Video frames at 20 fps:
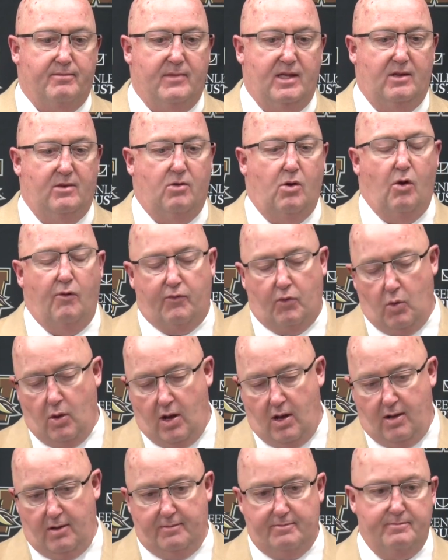you know,
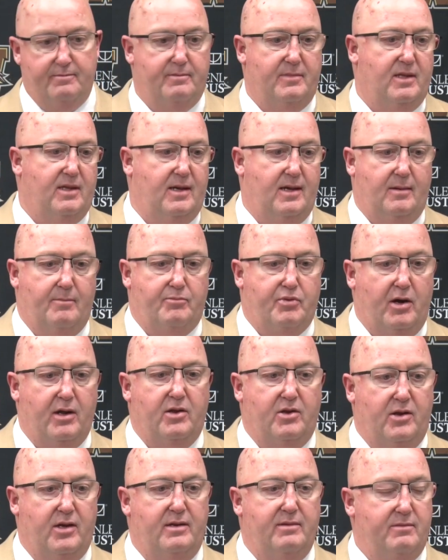overall,
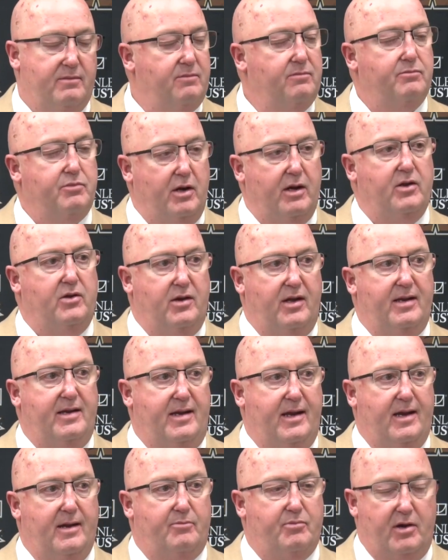pretty good
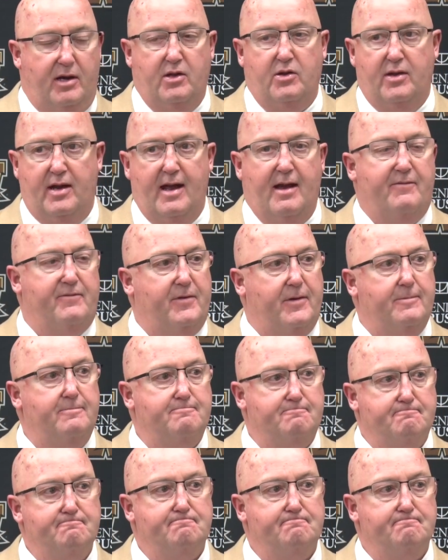effort.